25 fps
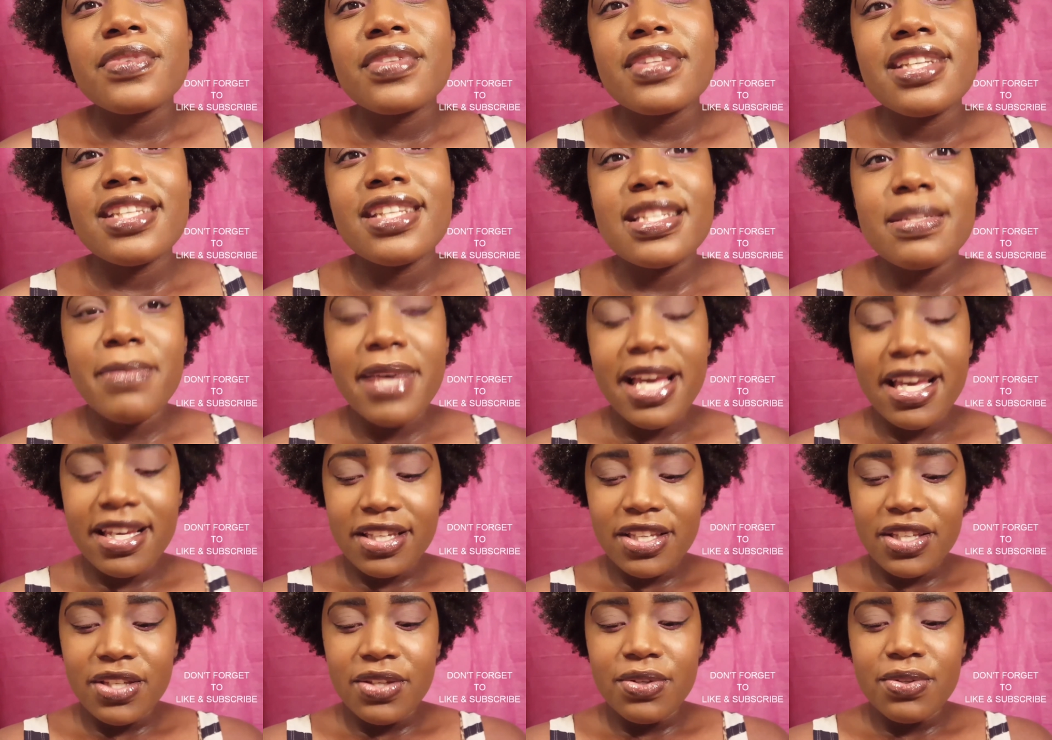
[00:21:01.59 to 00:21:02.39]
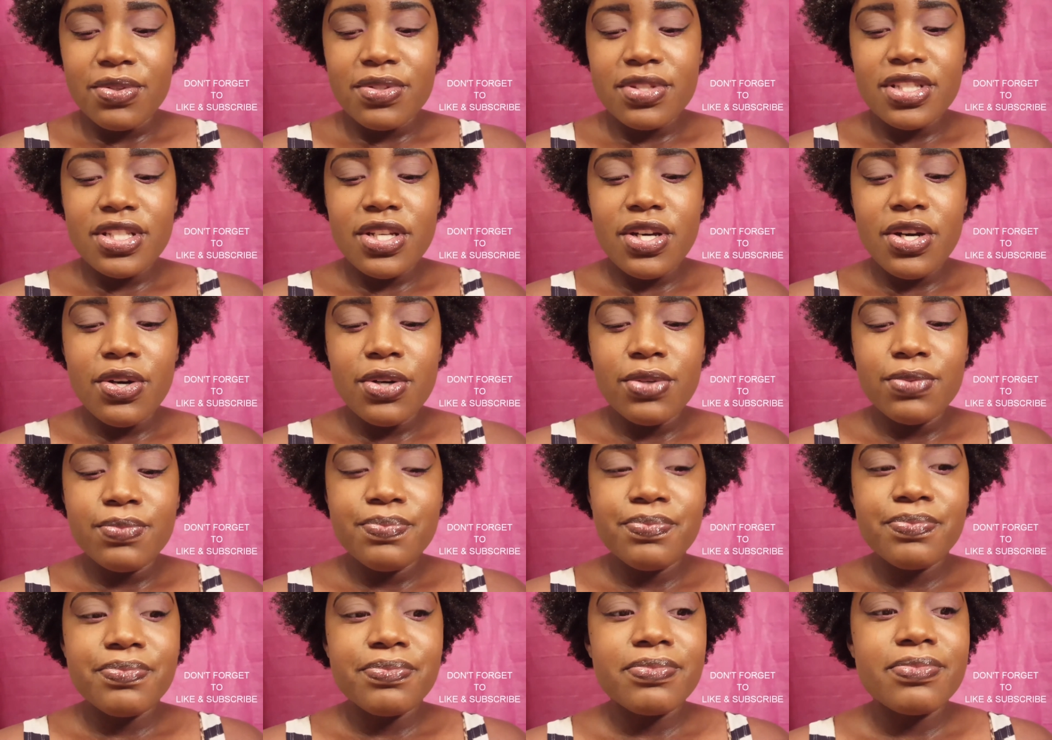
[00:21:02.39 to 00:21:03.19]
it's my cute.
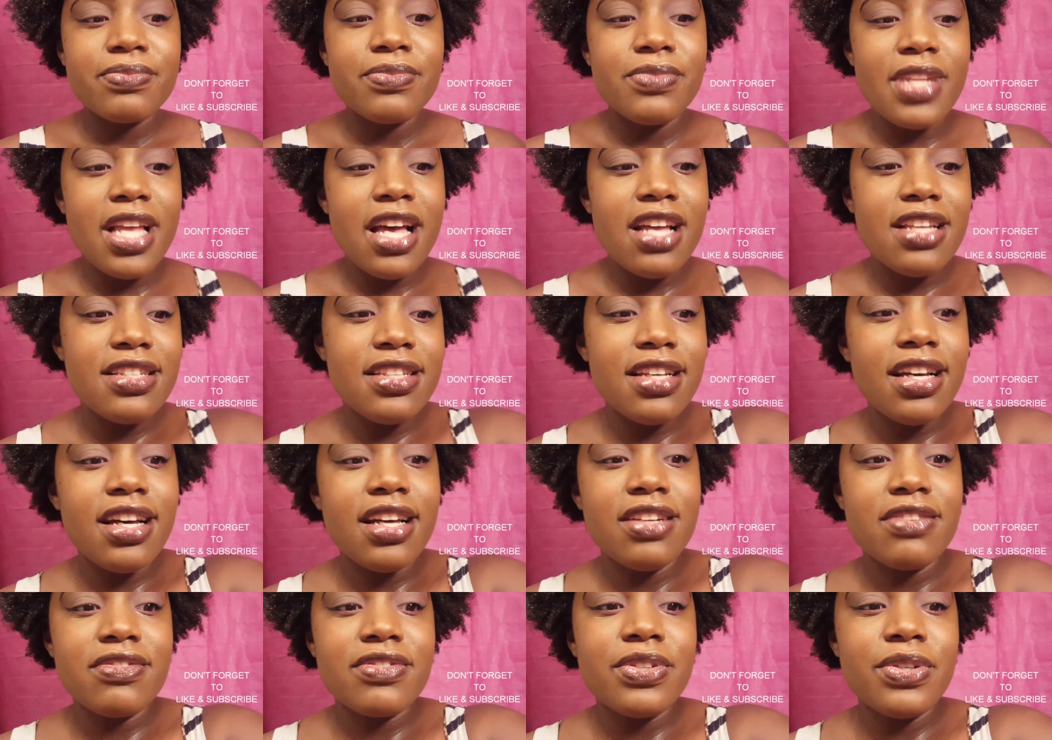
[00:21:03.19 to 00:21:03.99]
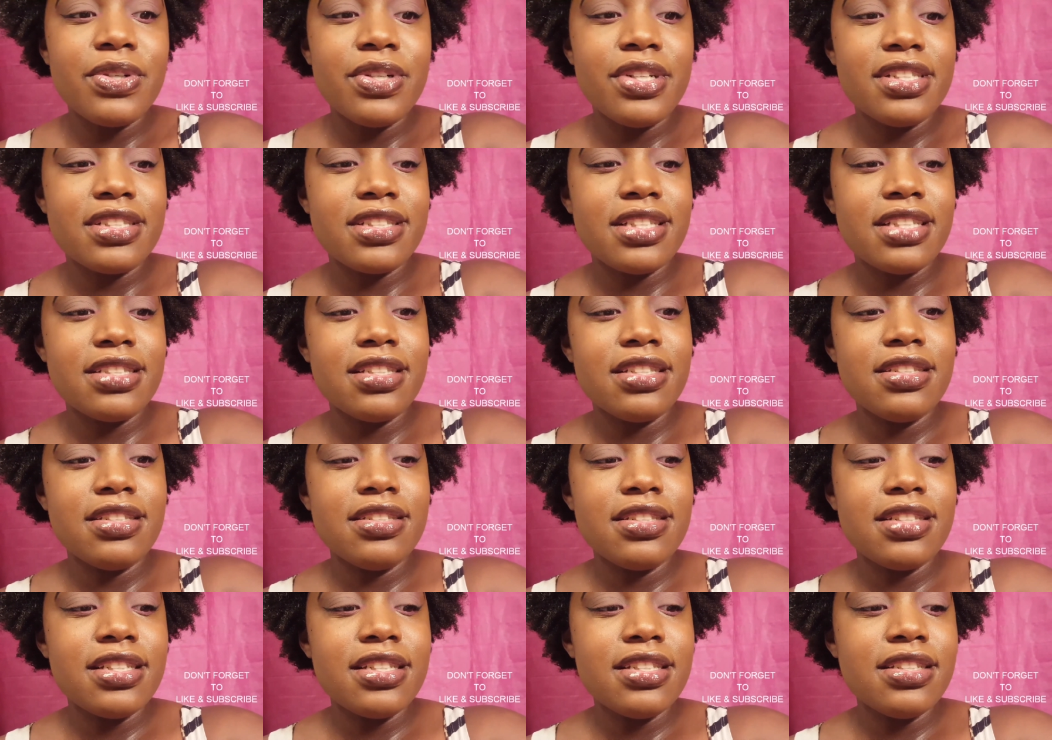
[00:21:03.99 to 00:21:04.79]
So not done, of course, because
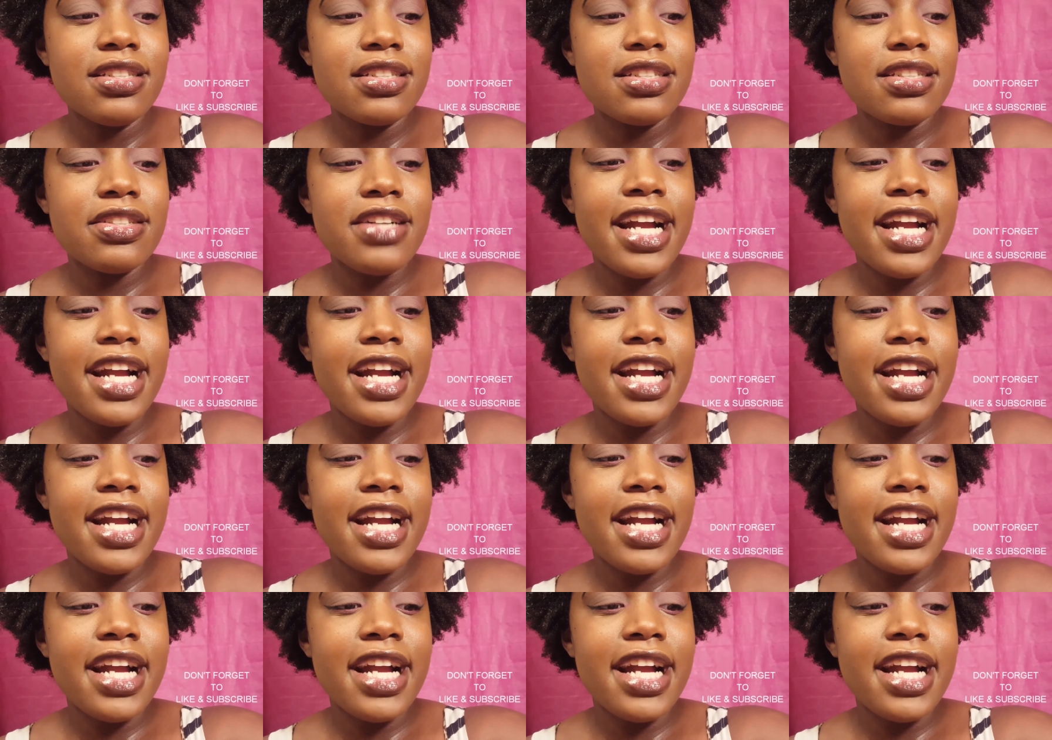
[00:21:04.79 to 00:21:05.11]
it looked